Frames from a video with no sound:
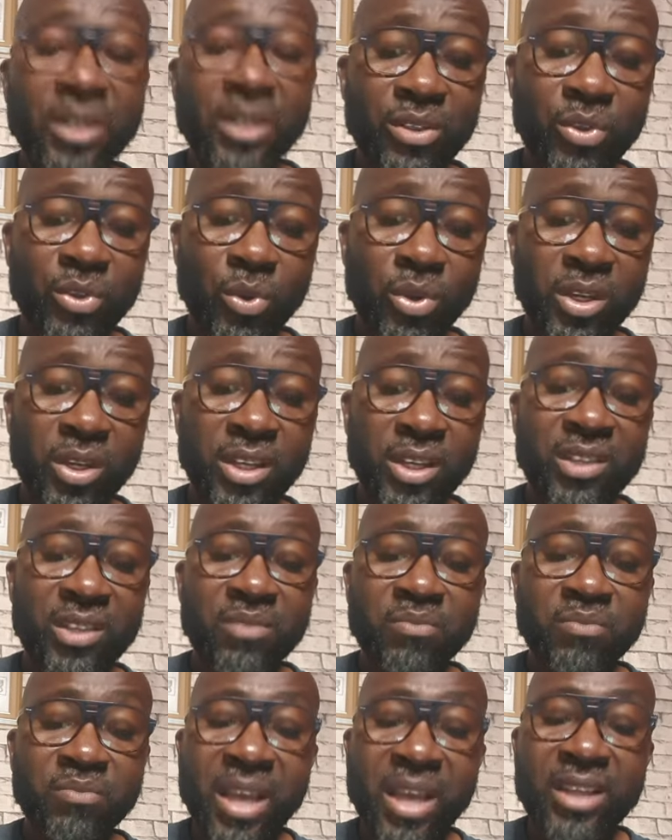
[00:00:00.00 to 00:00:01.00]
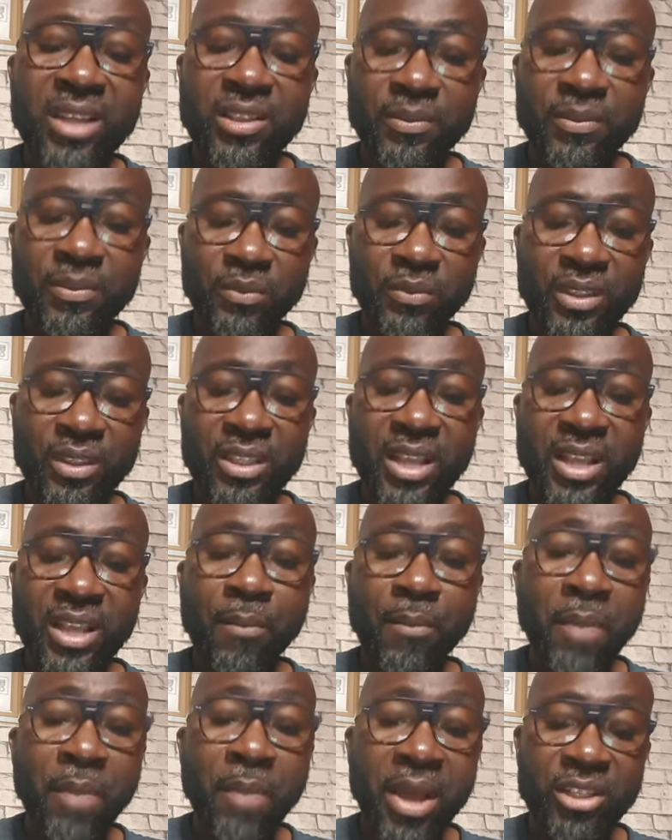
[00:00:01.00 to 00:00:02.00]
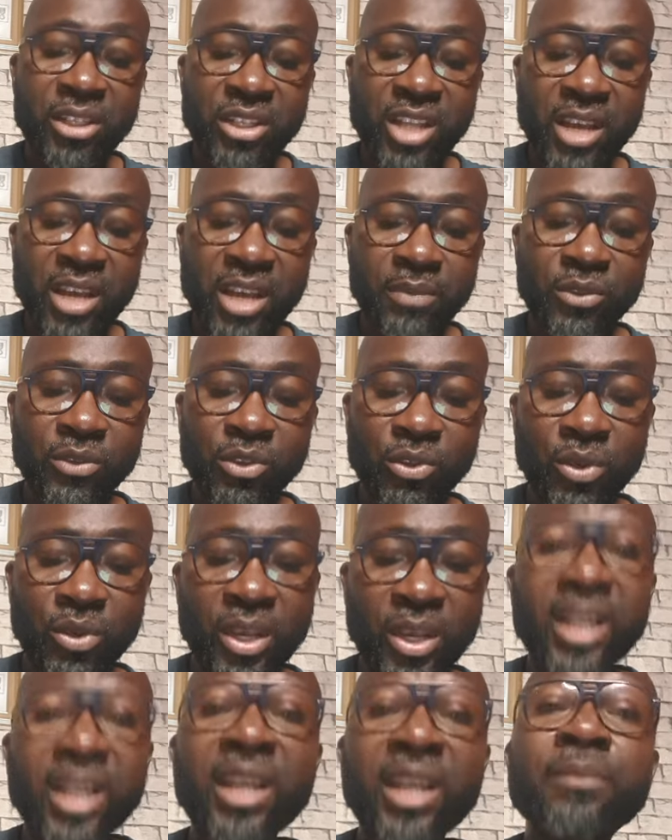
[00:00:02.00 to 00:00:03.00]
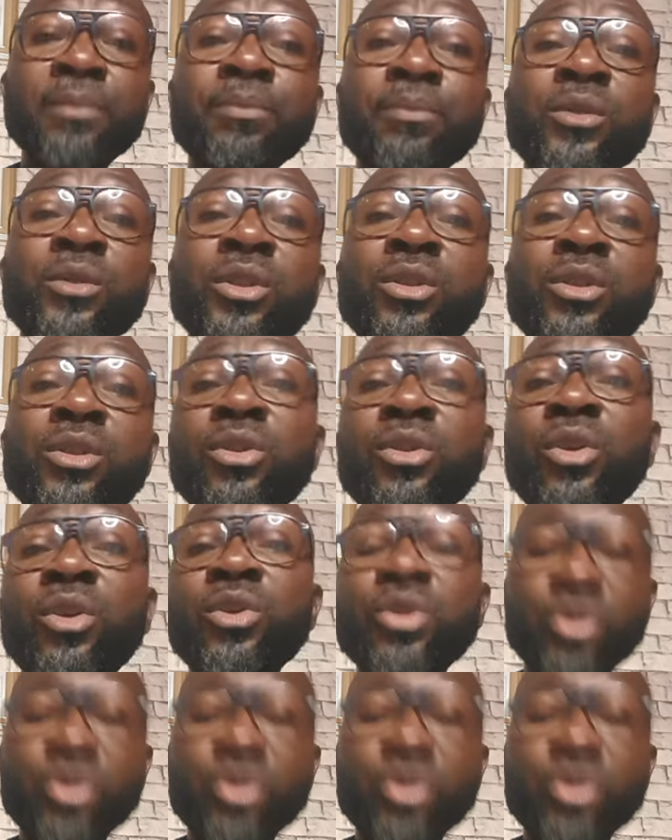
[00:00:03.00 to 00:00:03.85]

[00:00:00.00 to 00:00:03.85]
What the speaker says: So it's best they merge them together, you know.